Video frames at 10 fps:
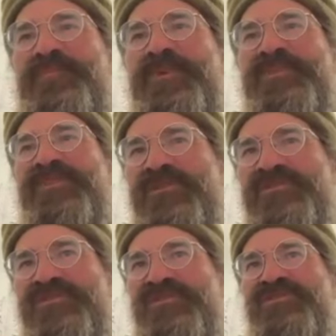But
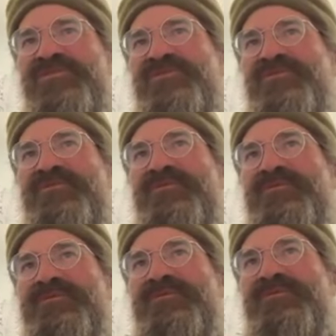those two
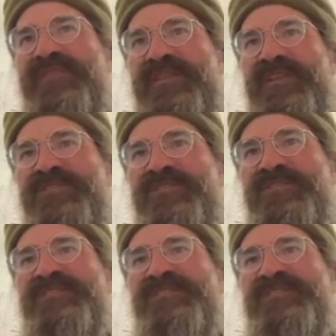things,